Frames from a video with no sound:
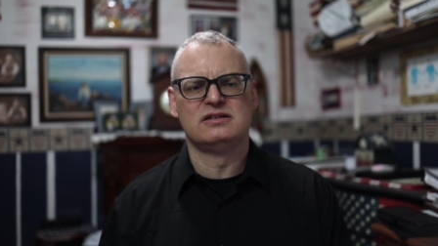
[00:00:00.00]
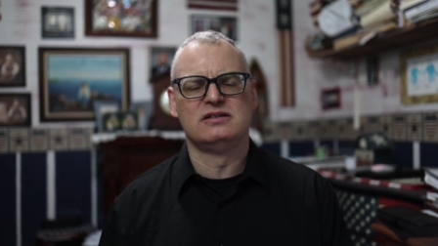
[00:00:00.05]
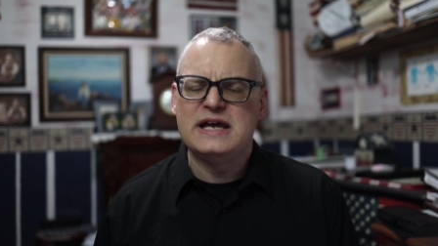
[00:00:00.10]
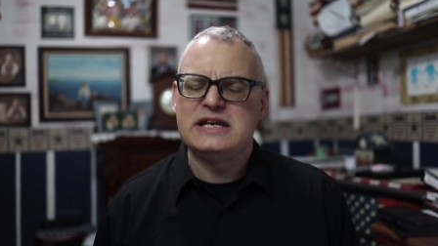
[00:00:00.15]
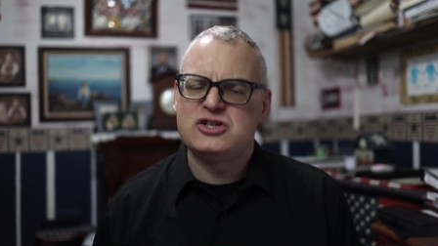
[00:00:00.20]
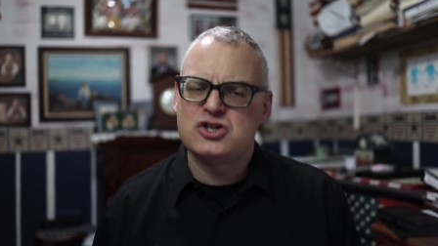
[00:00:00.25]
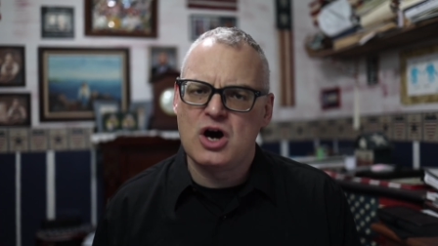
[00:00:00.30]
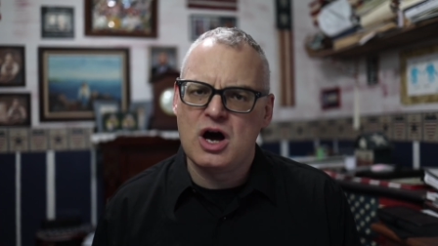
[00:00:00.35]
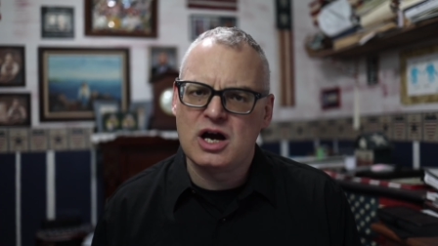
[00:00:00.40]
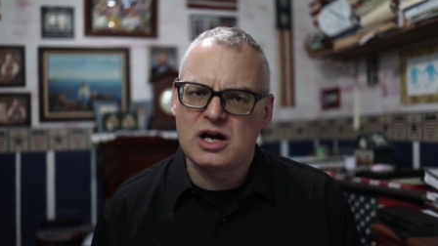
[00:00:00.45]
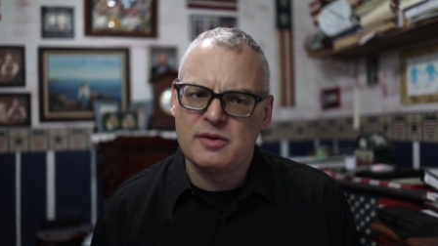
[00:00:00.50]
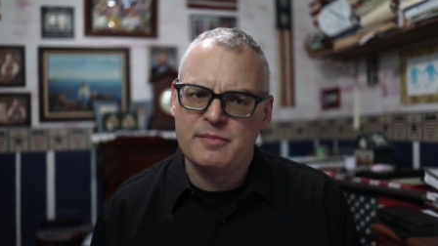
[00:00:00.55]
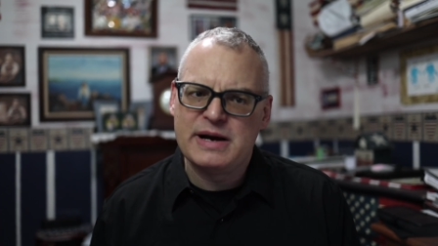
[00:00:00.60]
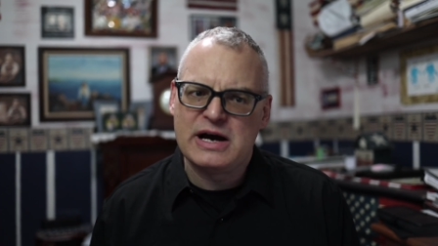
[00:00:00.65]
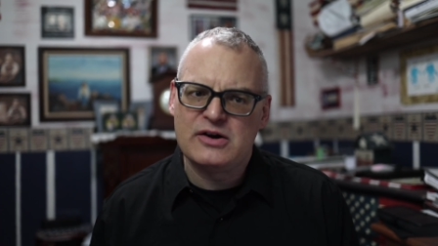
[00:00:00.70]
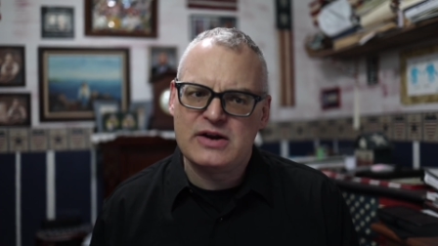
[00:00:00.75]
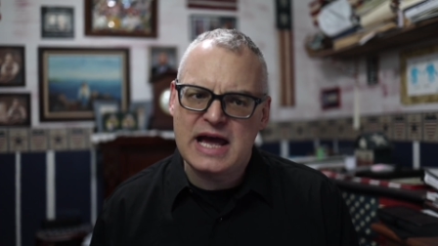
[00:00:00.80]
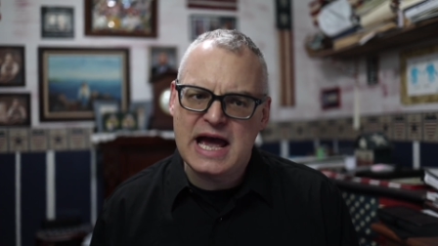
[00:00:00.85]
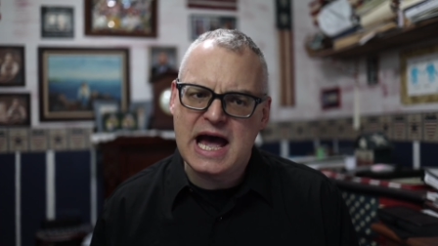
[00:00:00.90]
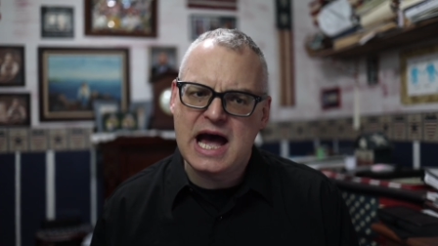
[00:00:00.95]
They talk
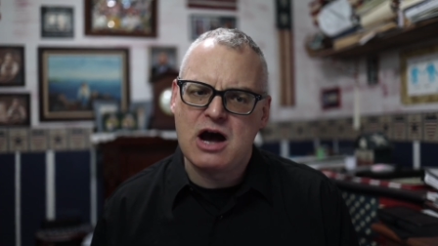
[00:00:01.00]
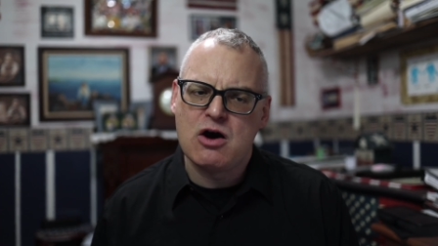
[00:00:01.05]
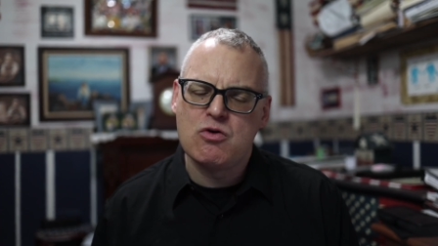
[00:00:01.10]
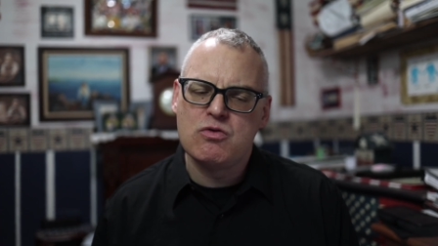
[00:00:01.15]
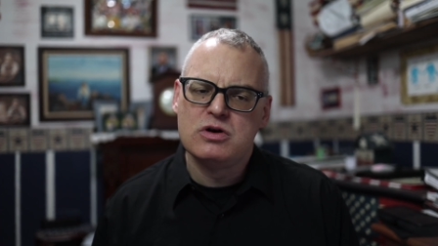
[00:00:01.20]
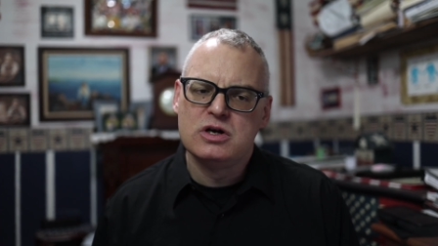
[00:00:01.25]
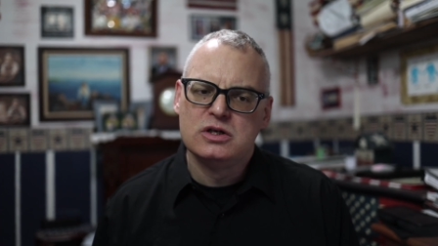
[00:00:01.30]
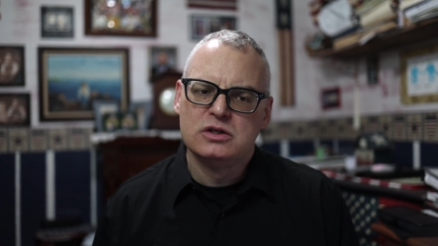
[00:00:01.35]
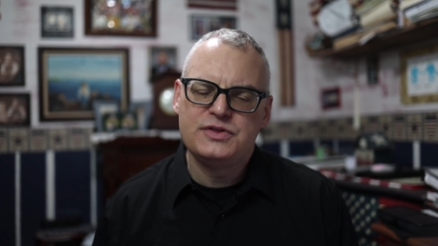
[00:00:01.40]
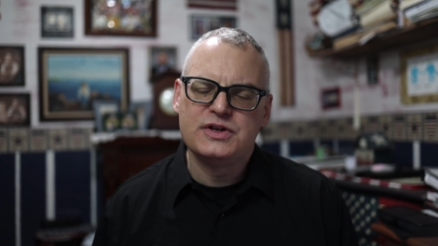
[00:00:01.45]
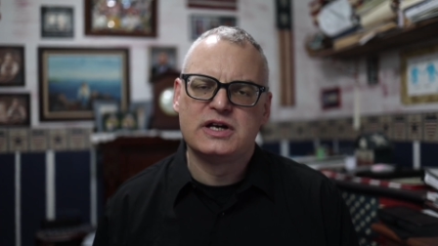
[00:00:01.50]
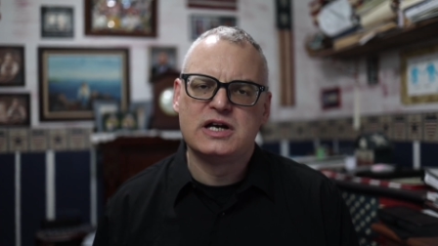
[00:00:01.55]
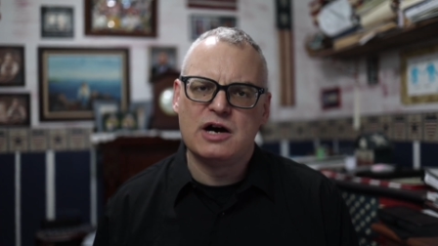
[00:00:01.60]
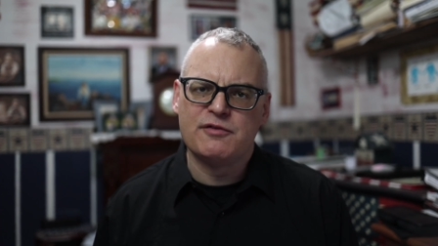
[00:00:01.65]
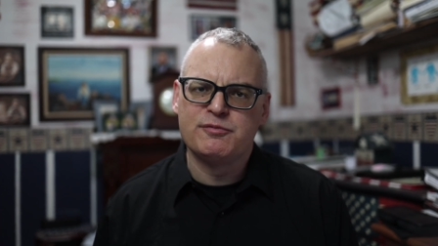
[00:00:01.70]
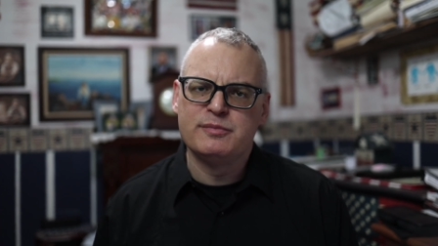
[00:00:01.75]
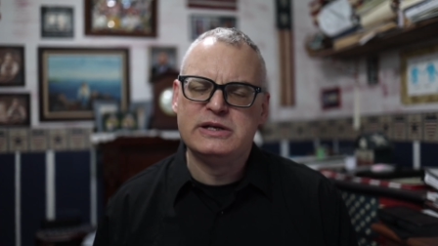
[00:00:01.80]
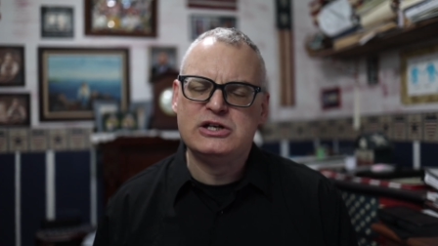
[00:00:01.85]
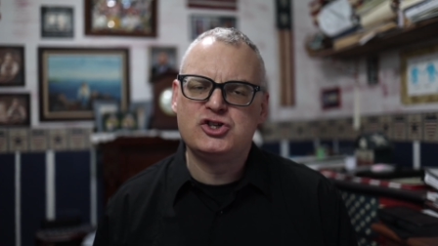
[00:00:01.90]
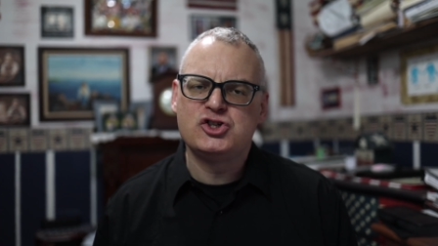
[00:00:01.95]
about how the
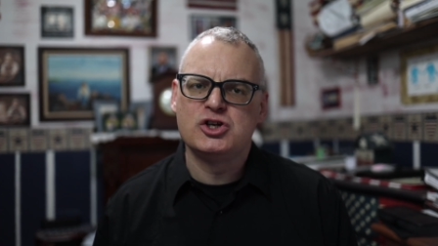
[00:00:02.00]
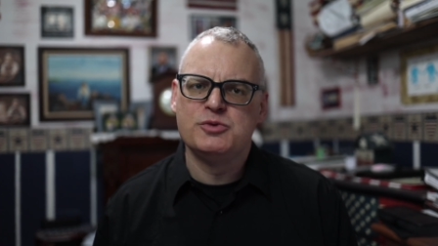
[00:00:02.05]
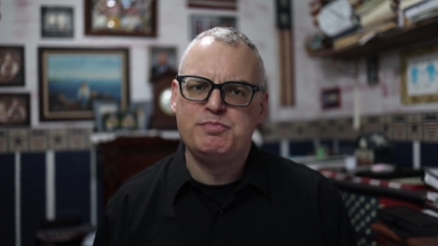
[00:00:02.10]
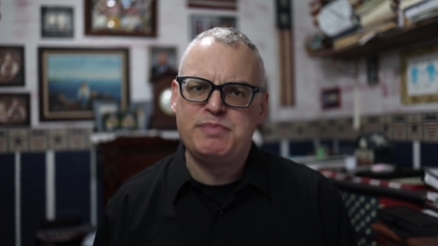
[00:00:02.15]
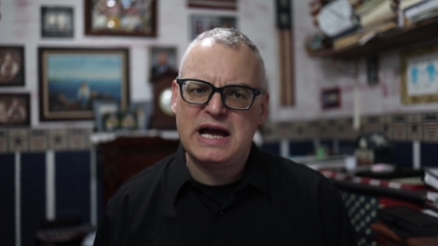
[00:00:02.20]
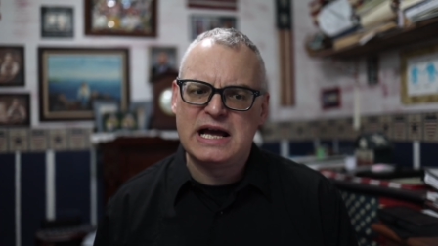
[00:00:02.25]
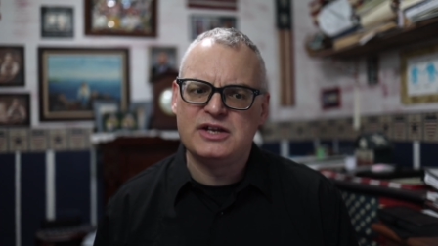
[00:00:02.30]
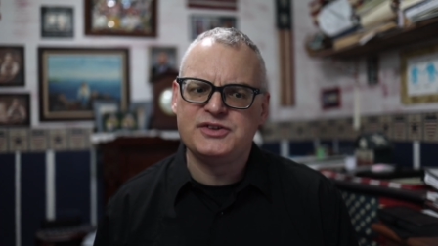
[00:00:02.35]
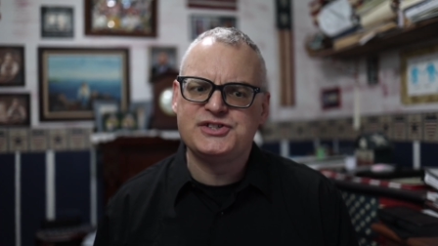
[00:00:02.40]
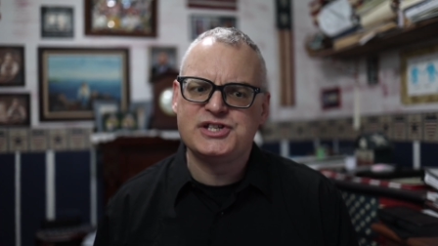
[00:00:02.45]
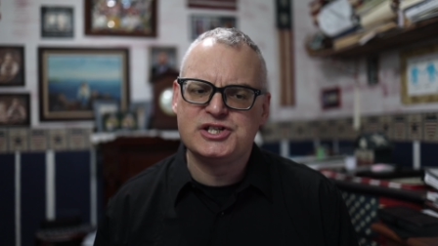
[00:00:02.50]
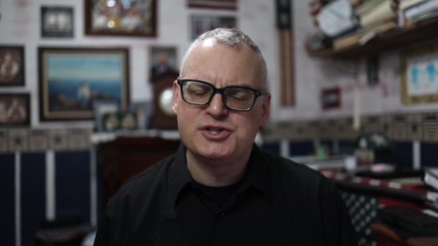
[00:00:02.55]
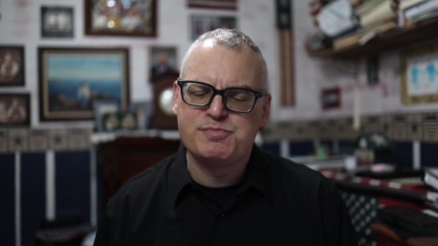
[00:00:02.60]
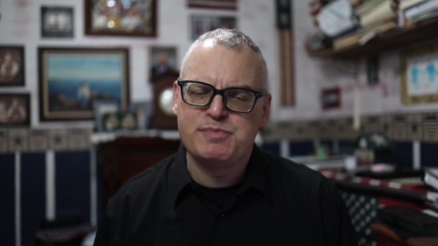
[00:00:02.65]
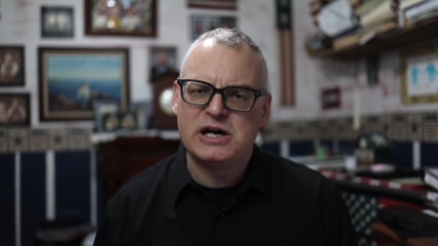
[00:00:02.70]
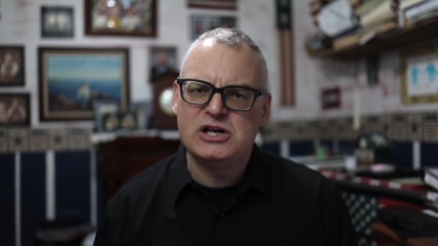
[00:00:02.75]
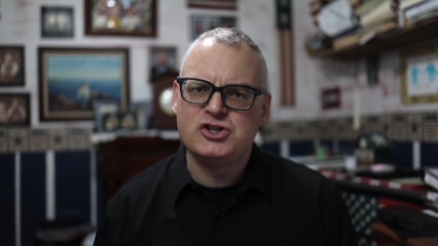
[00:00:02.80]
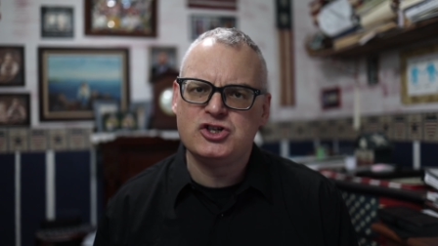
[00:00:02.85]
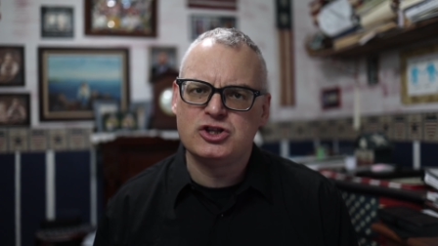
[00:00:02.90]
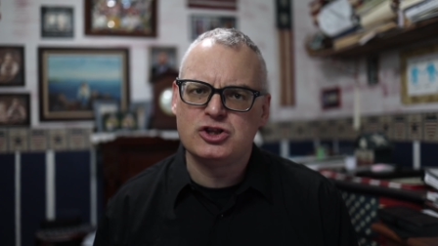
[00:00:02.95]
government should balance its
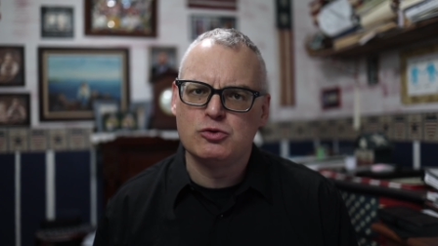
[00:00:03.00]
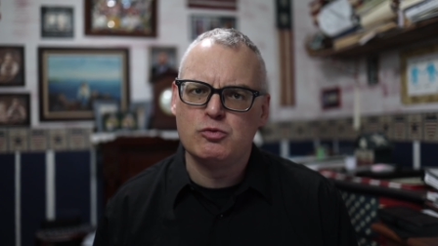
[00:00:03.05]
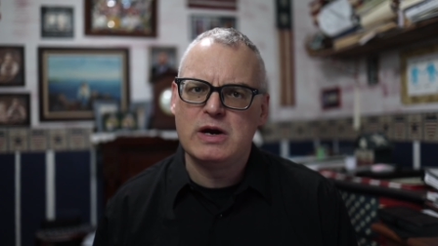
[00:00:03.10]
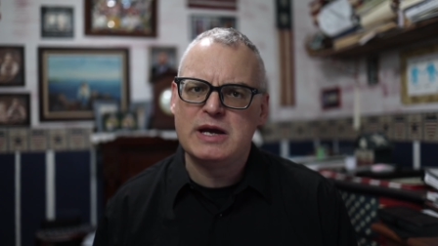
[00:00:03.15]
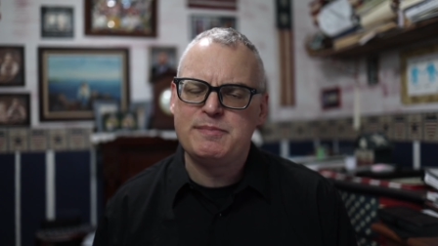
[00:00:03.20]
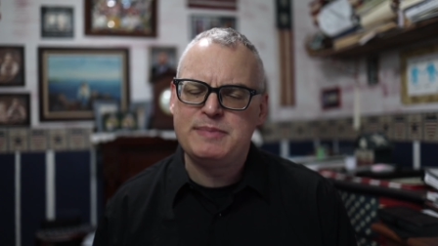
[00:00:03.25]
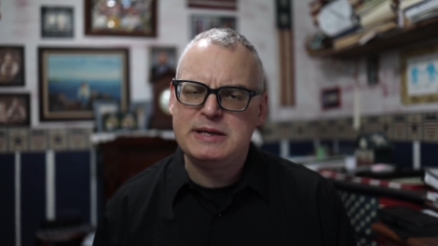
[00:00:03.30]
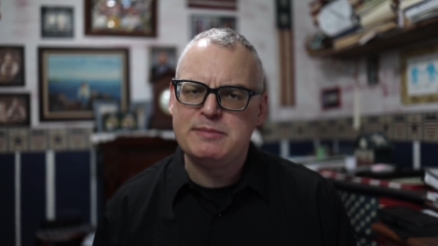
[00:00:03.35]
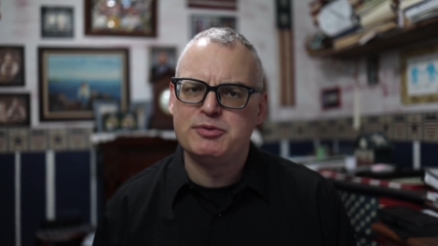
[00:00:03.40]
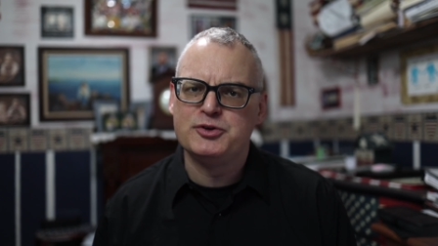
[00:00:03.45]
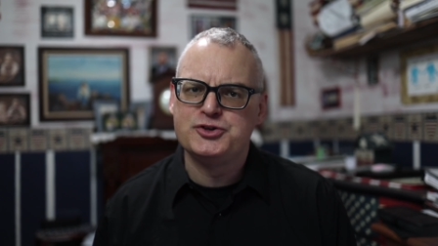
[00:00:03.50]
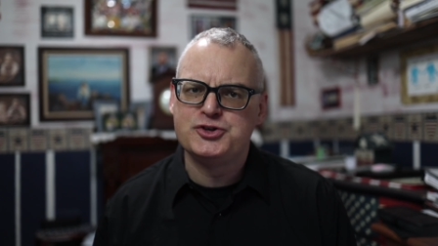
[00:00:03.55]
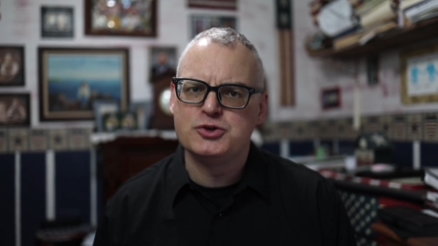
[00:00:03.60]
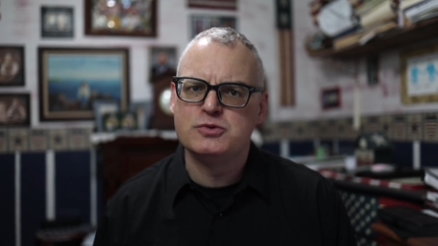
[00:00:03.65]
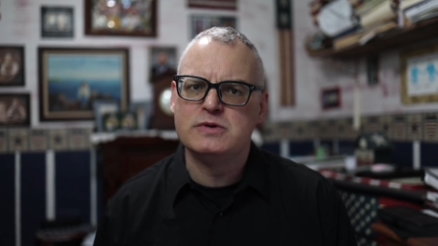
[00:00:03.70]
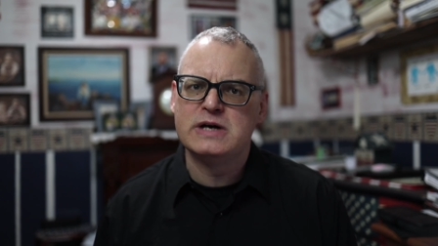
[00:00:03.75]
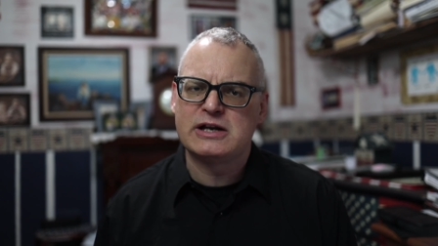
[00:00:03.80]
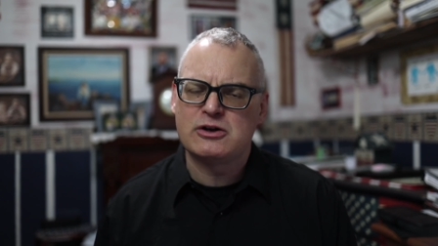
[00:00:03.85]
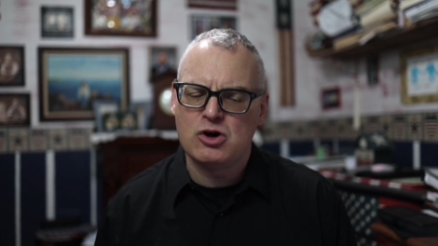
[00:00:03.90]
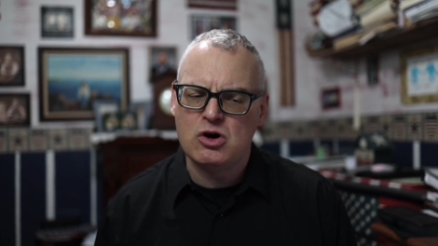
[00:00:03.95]
budget the way people
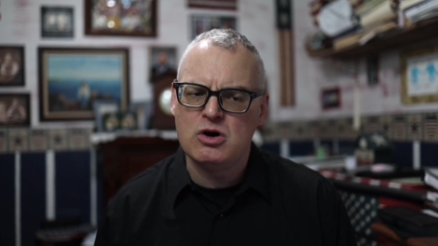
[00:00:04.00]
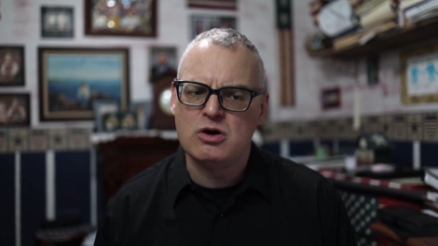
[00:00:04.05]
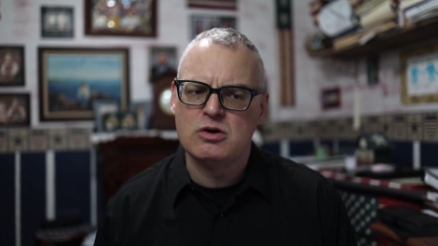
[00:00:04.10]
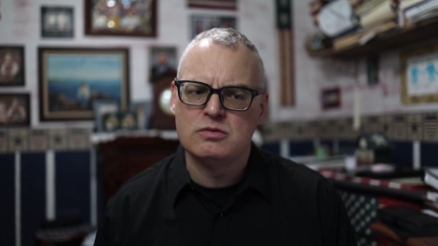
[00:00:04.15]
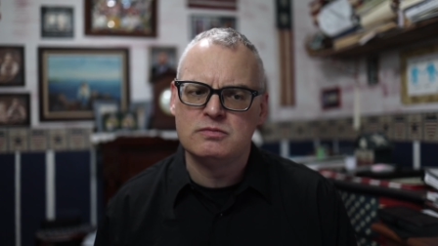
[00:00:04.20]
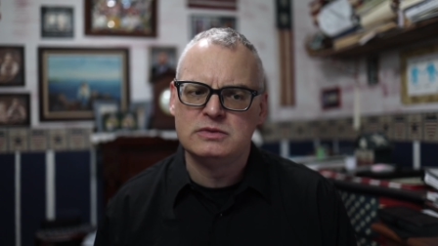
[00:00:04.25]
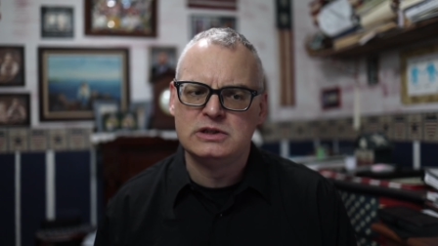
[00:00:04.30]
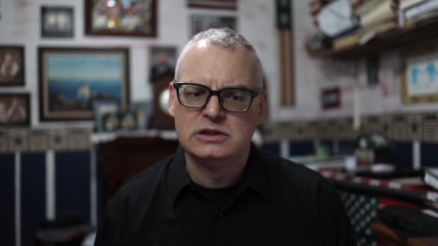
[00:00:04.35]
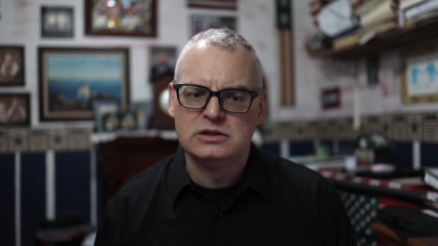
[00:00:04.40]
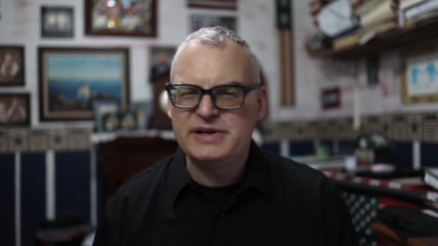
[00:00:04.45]
do at home,